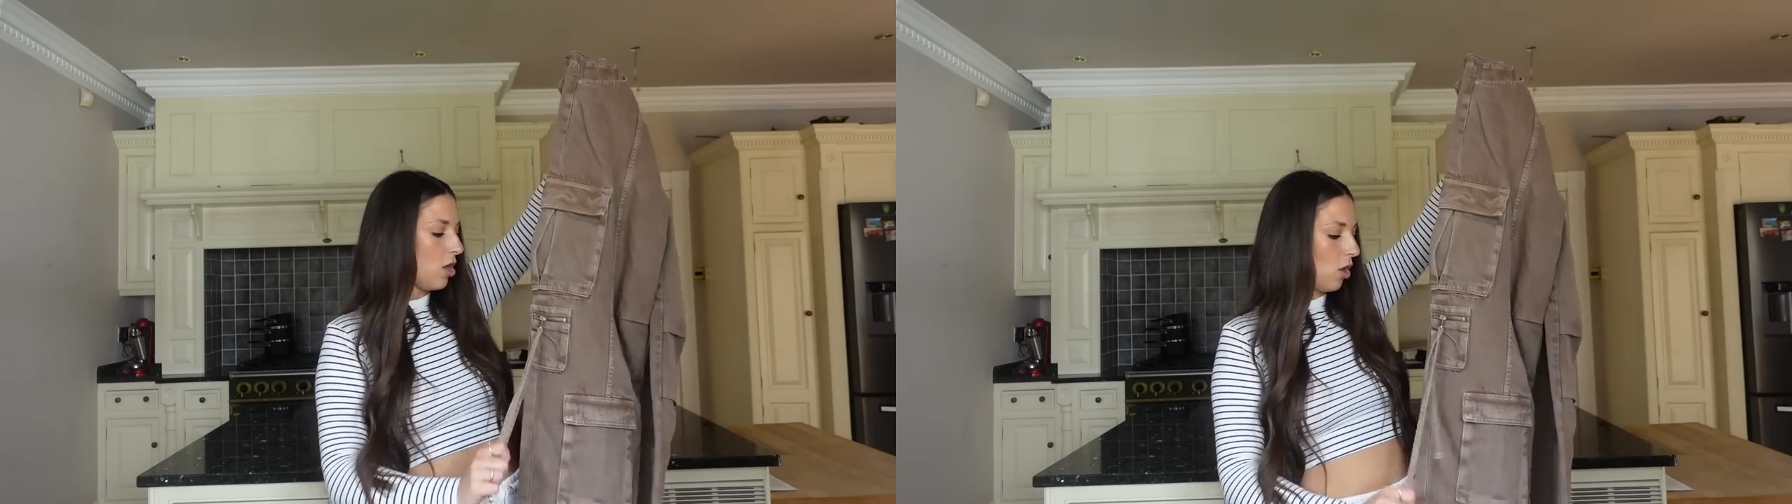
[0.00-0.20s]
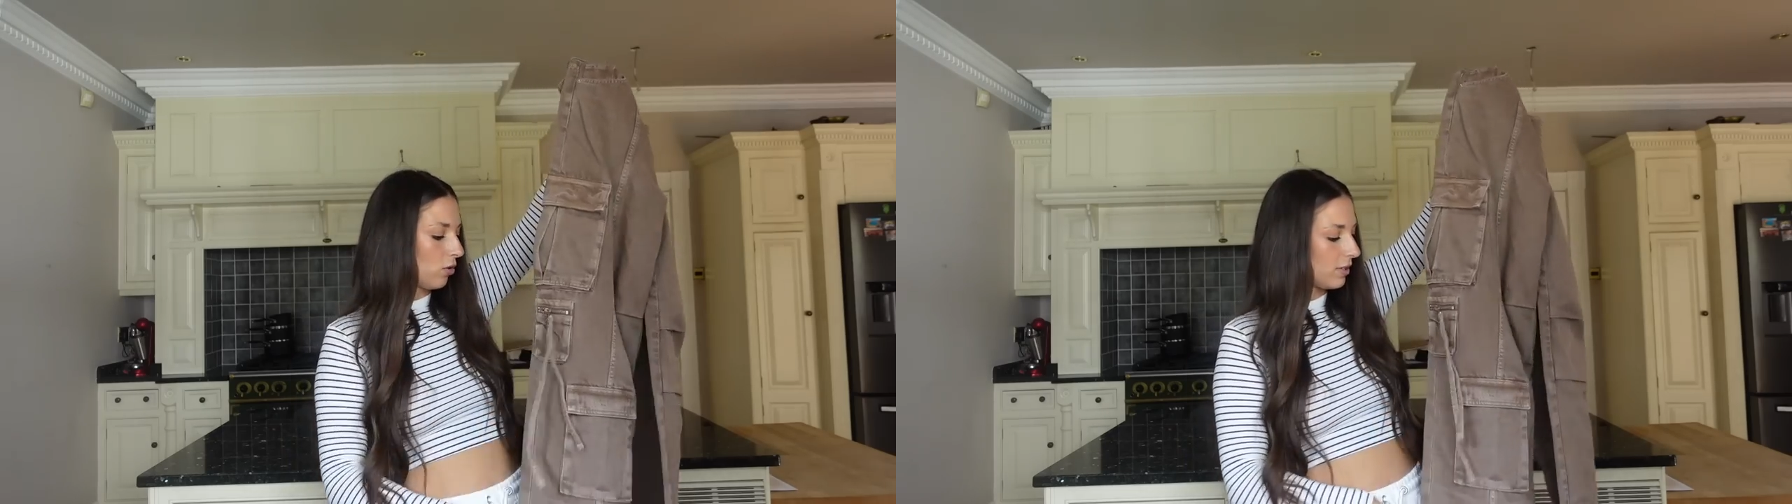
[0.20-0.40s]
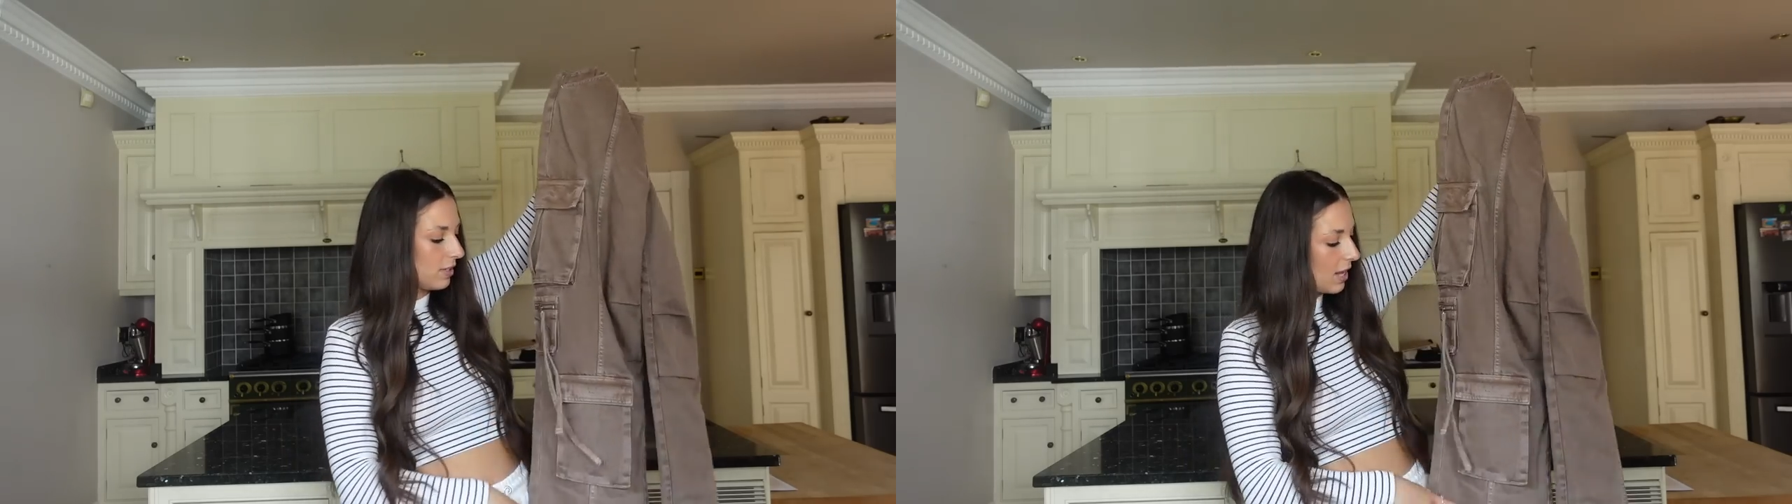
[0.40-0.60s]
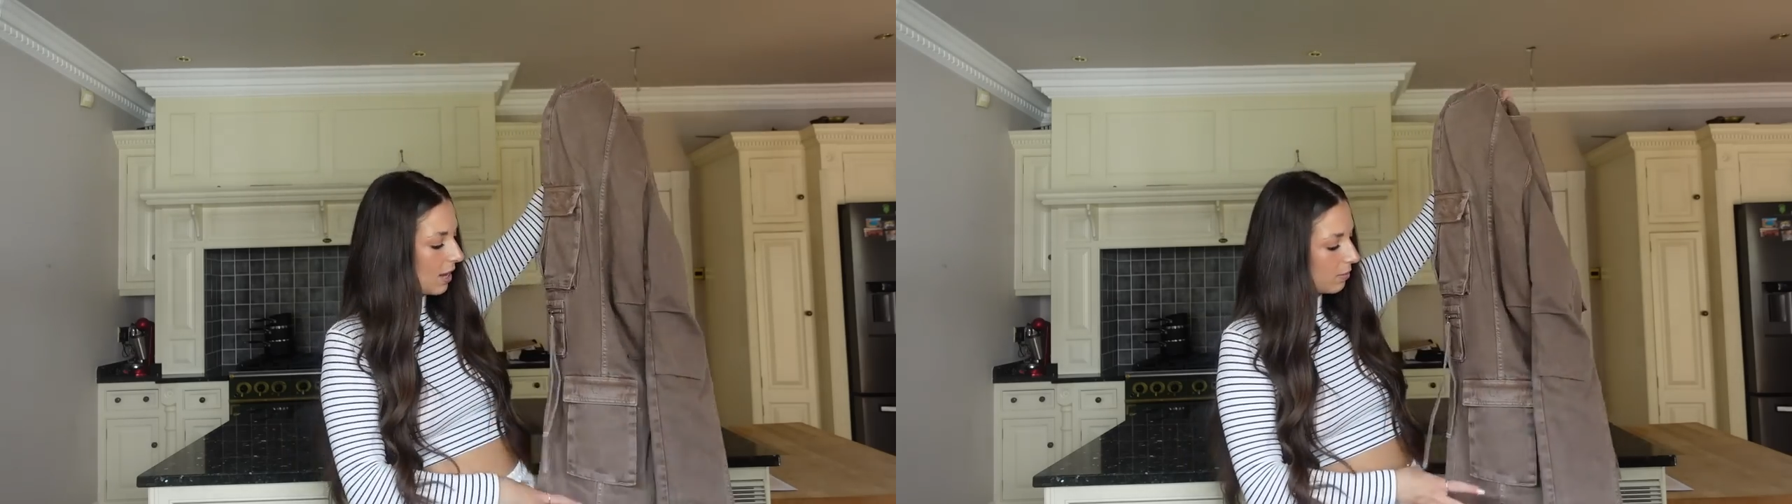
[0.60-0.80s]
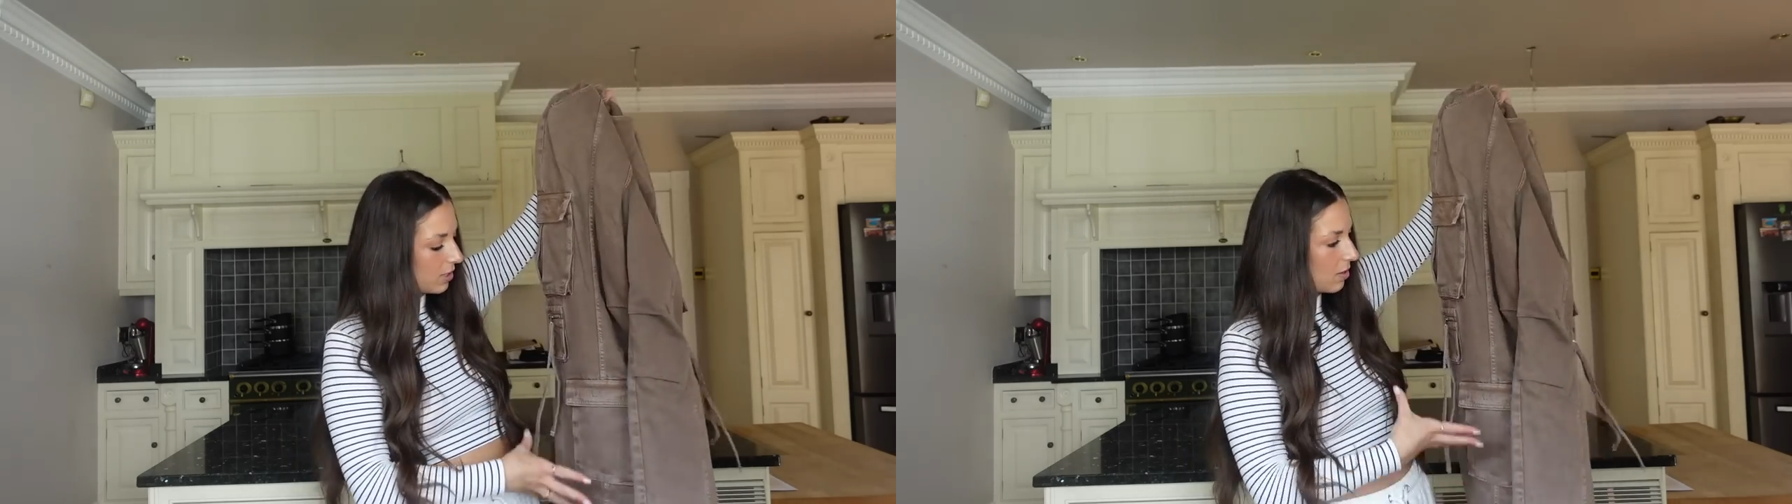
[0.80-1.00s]
long
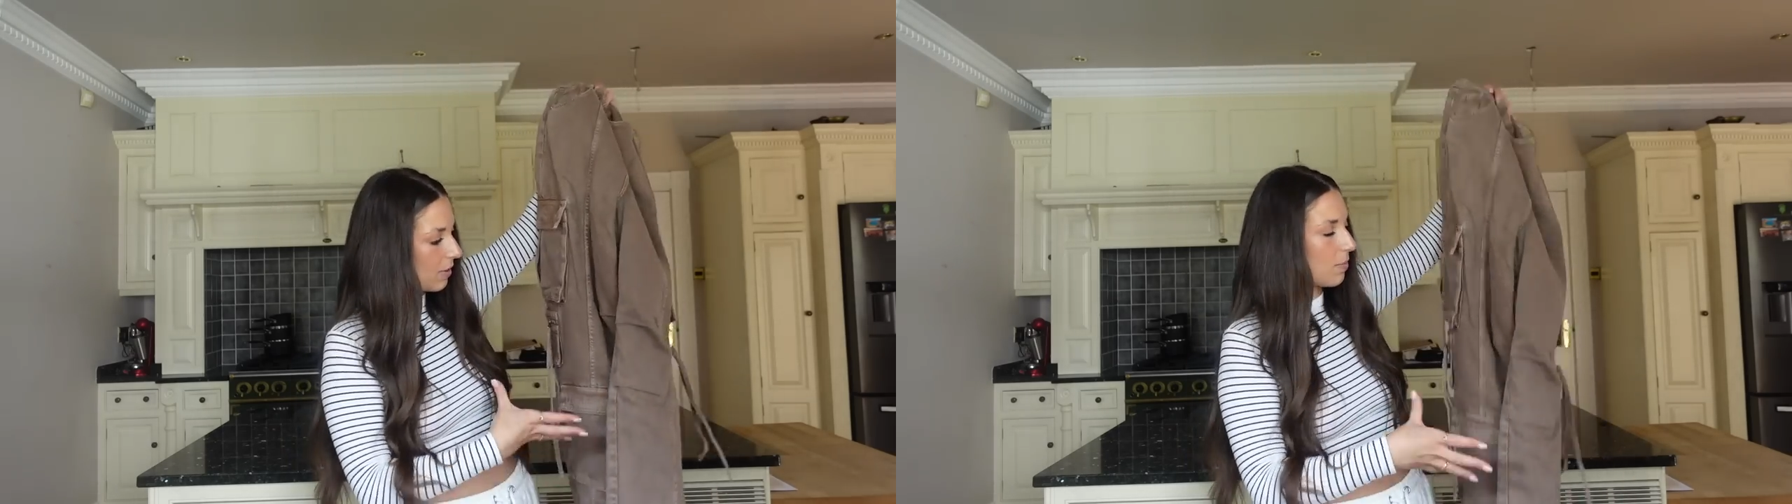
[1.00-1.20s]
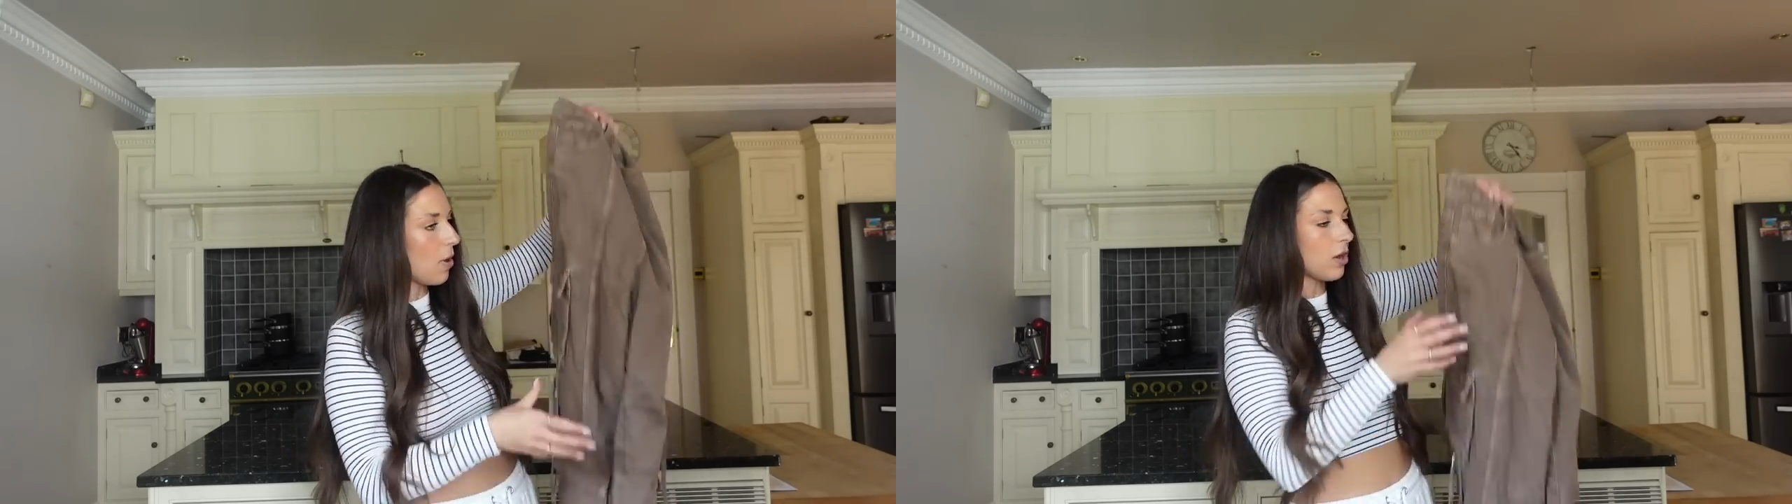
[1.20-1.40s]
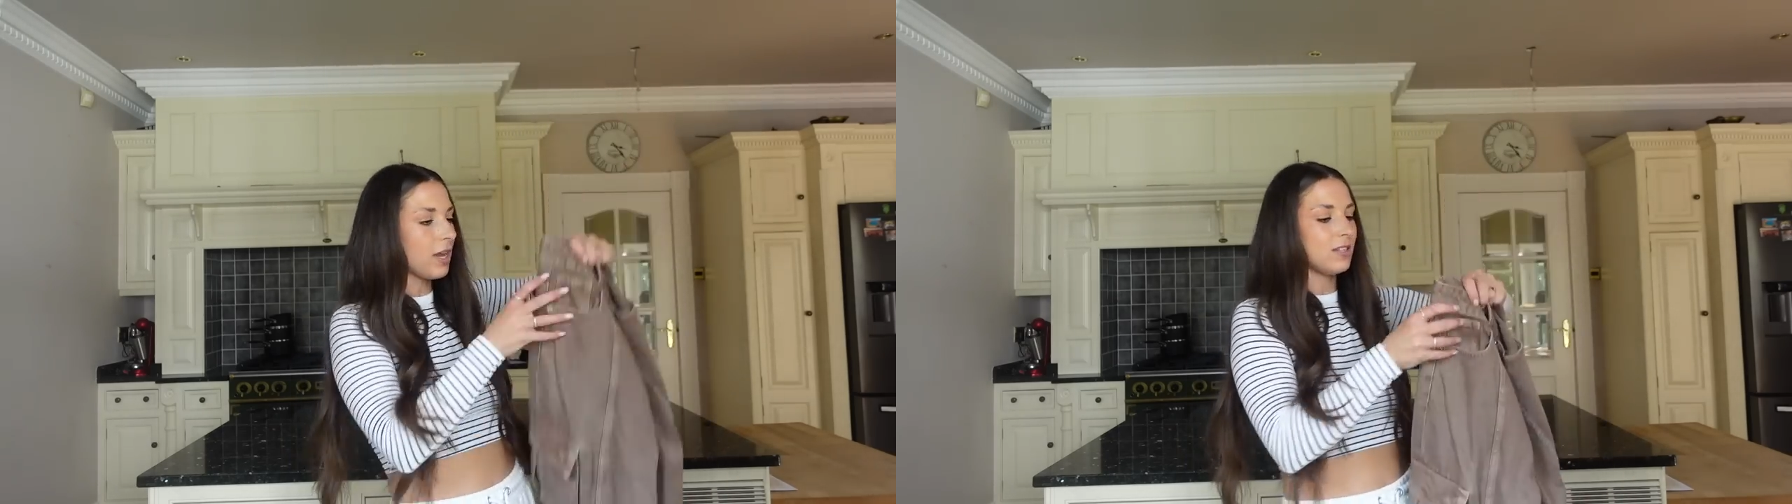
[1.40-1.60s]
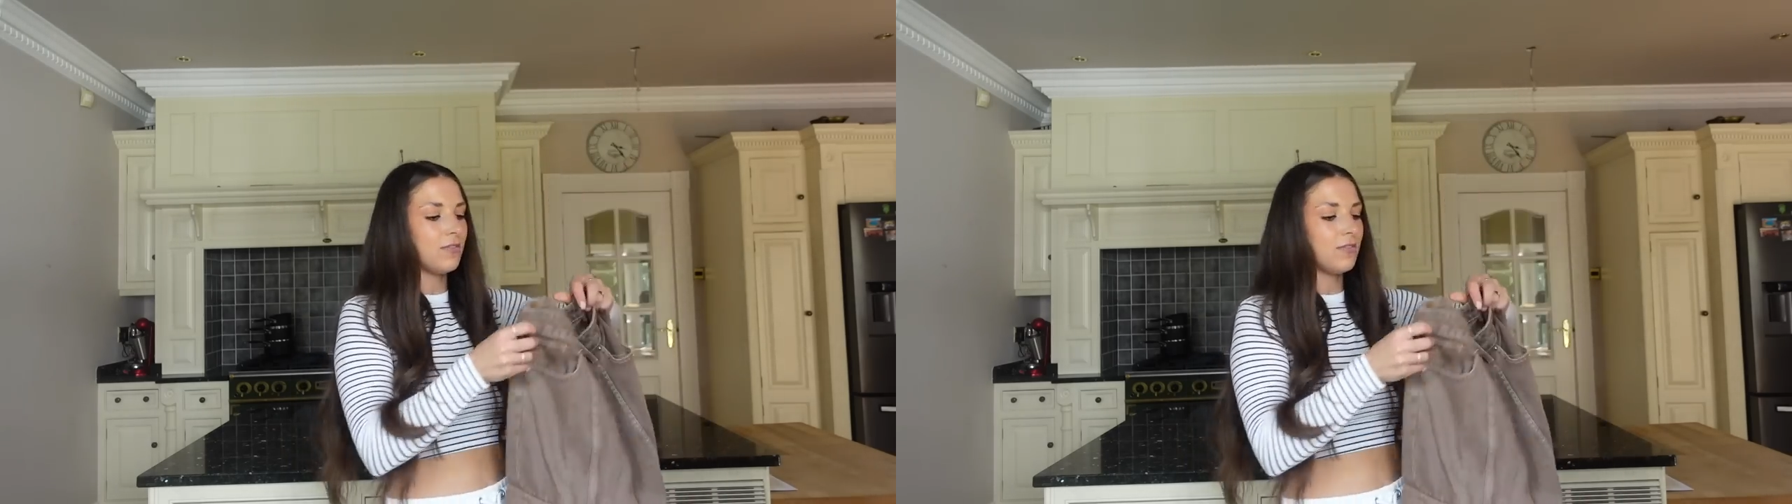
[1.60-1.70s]
zips and the big pockets.